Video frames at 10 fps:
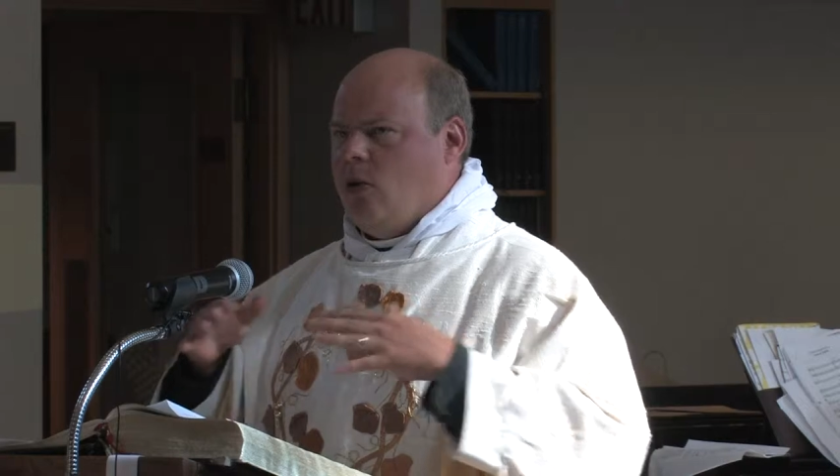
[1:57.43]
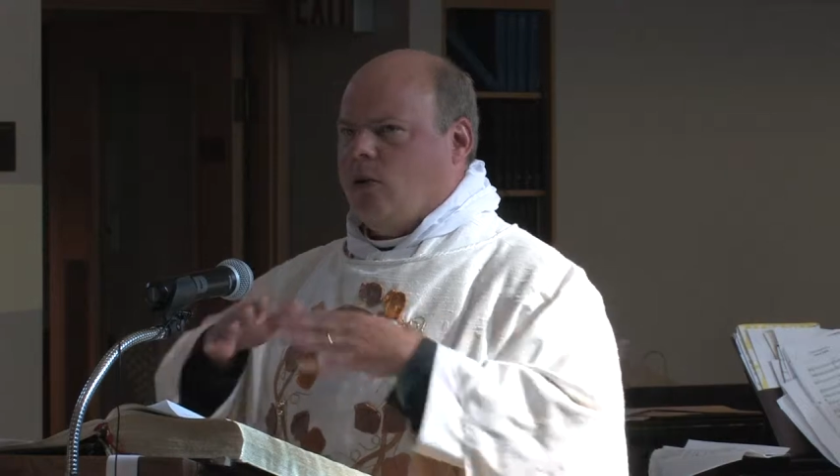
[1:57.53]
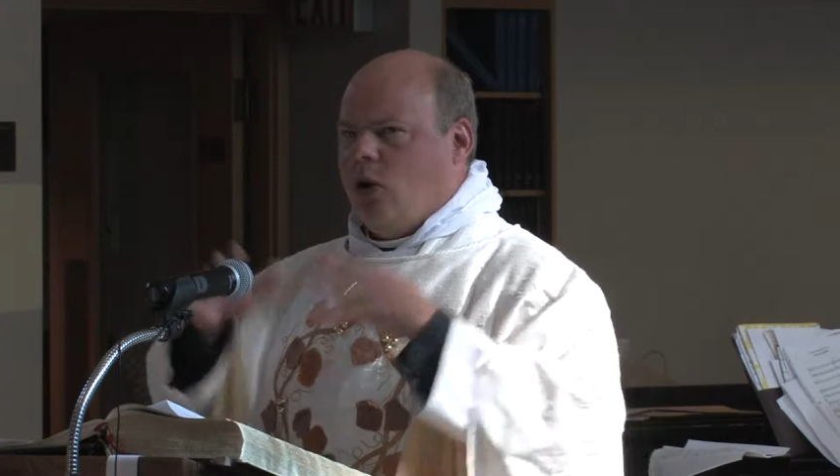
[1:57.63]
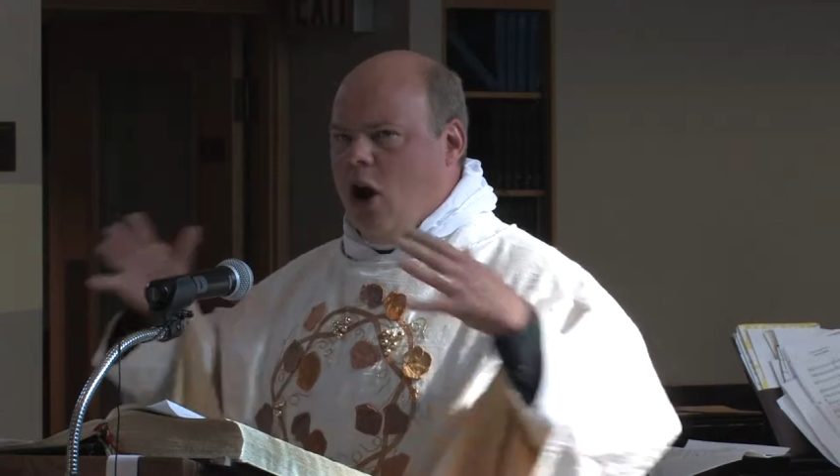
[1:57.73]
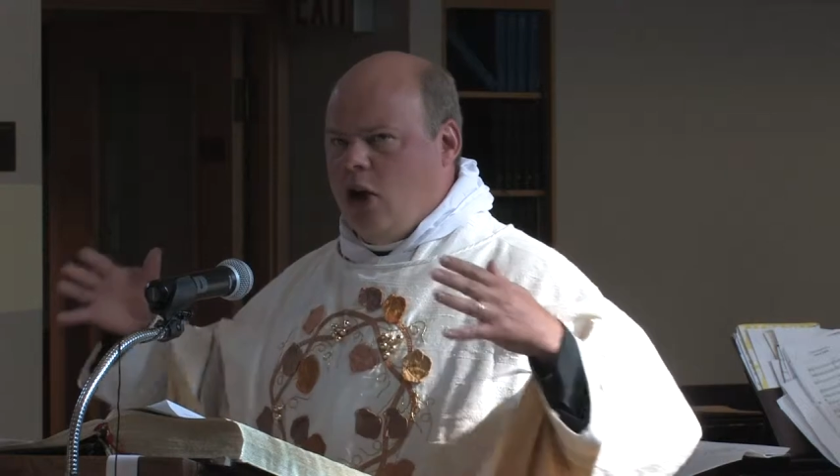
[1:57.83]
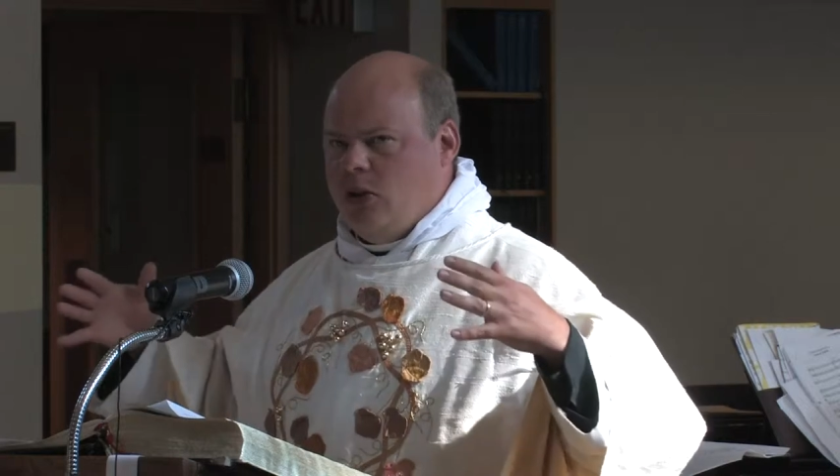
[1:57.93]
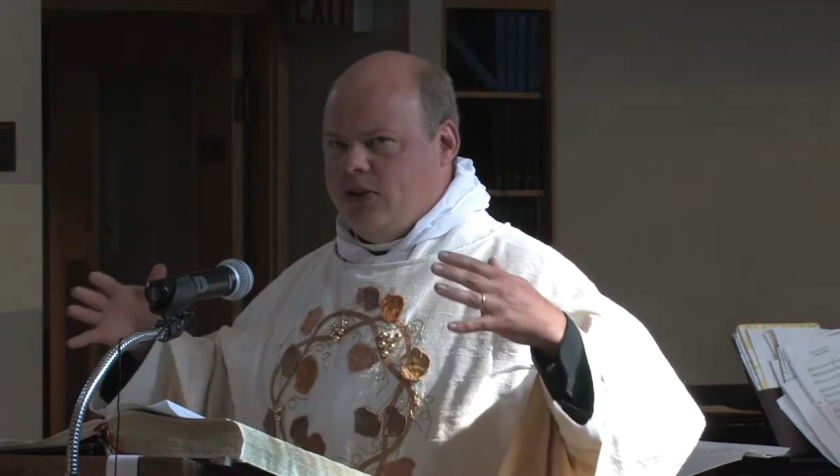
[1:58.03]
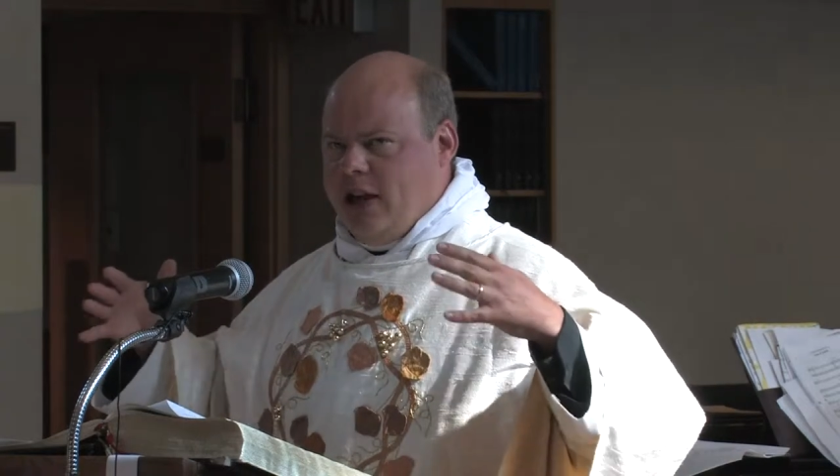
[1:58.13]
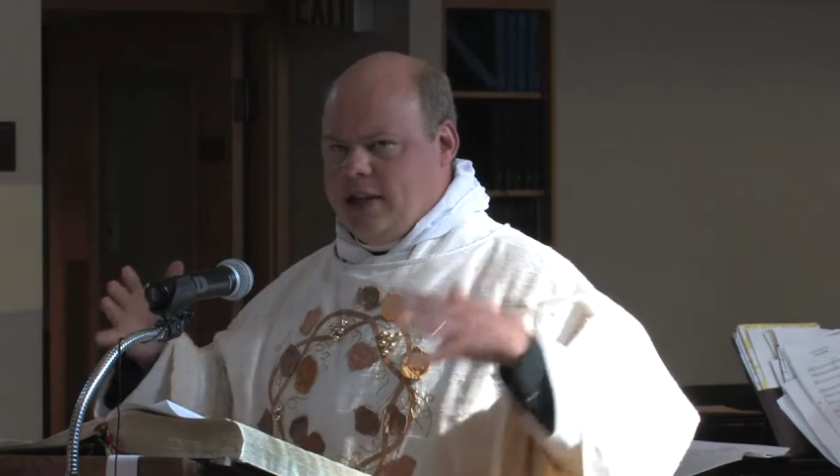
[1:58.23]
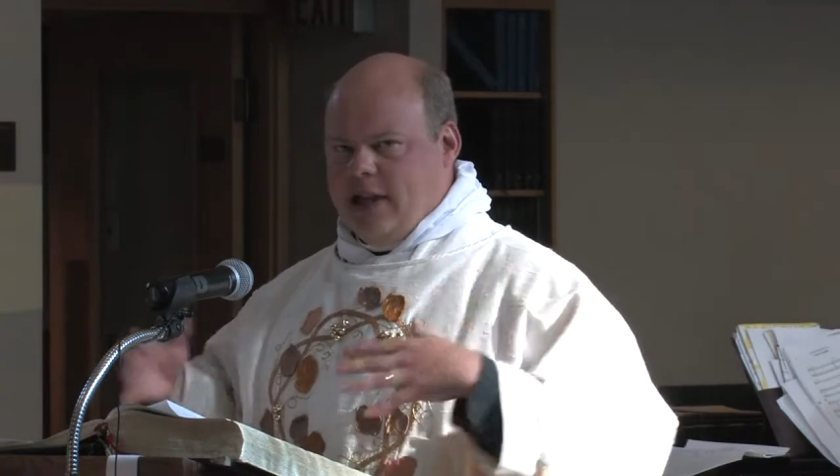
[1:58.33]
overall who
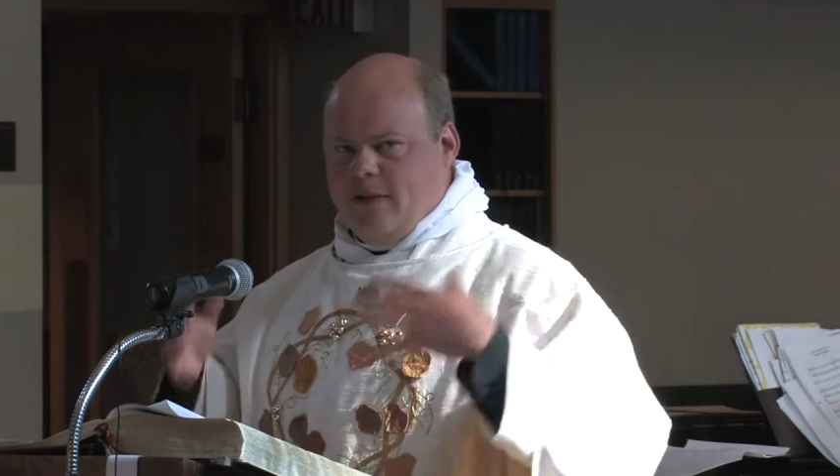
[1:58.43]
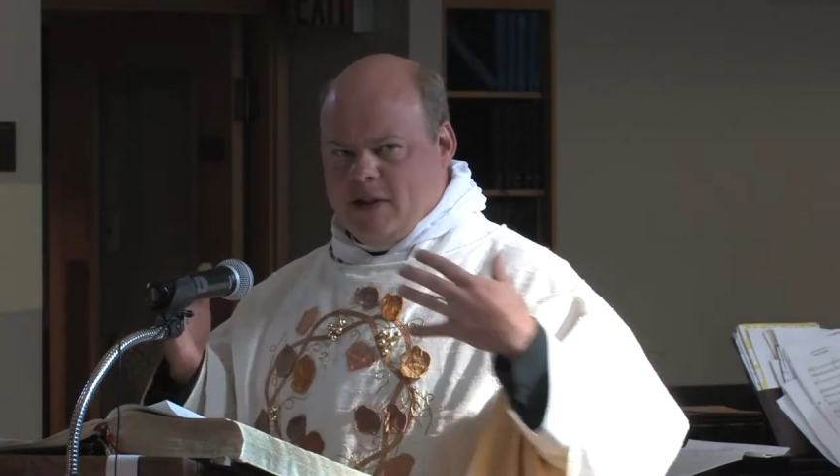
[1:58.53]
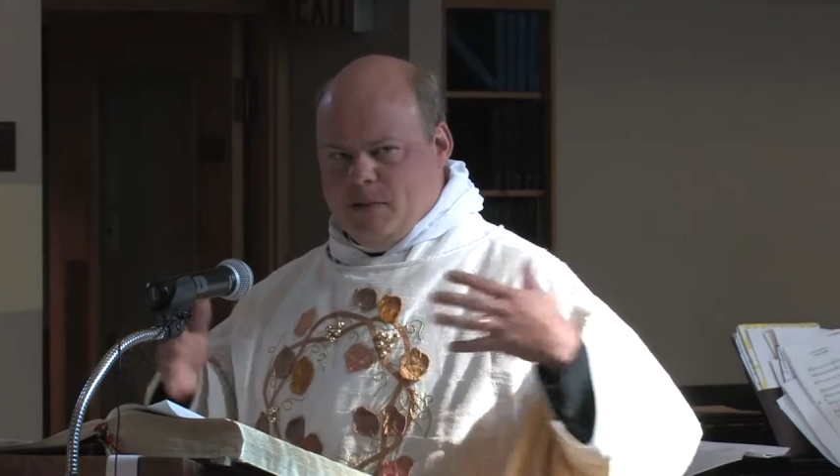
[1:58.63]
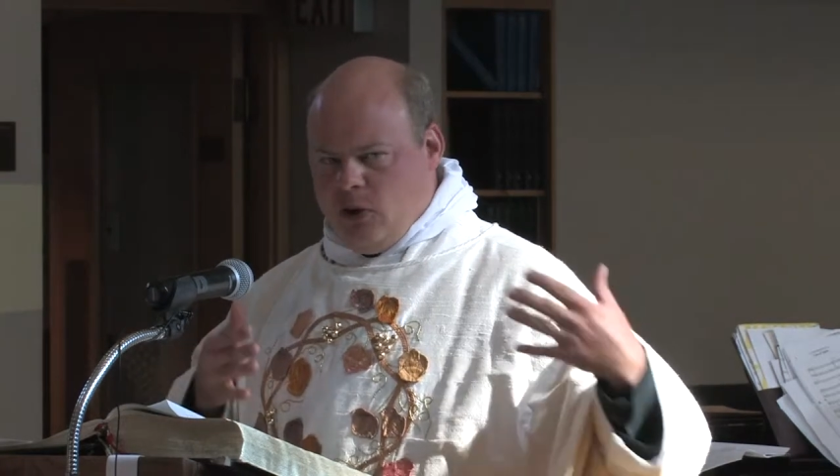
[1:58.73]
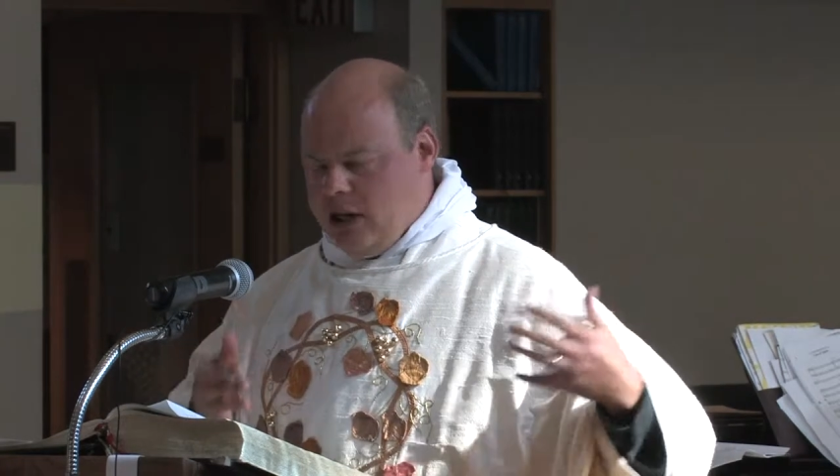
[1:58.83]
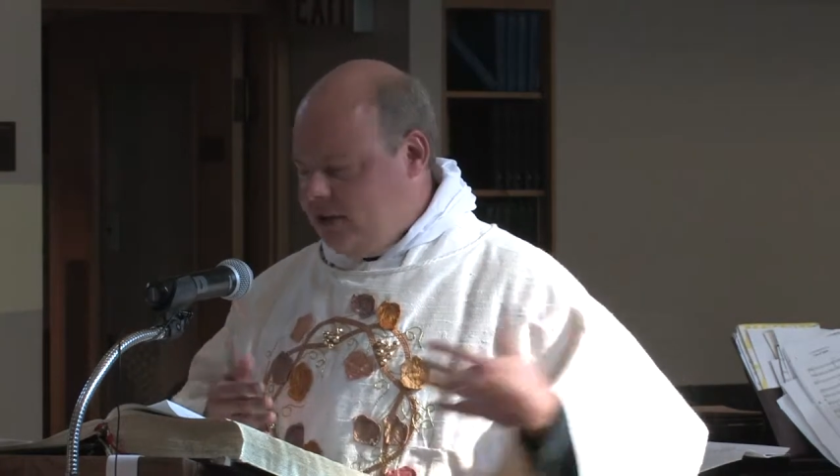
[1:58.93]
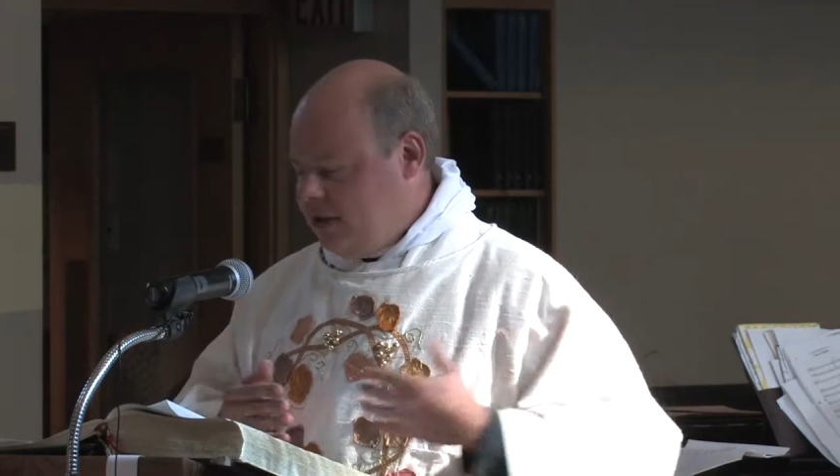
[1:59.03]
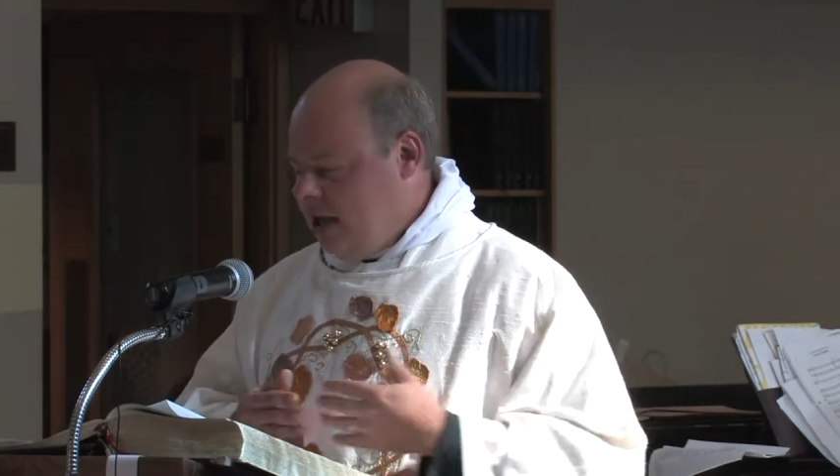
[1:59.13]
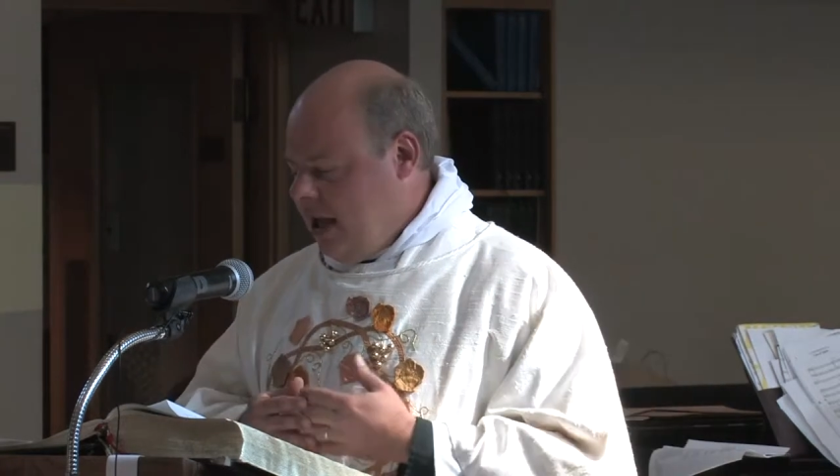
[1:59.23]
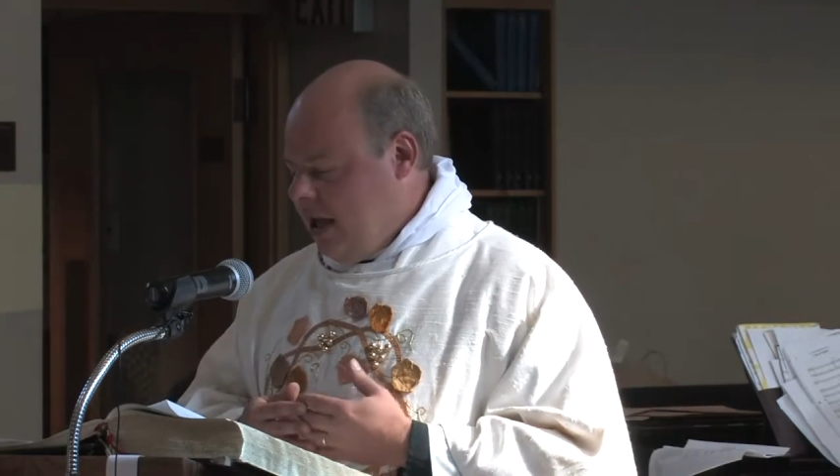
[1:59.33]
say that they've experienced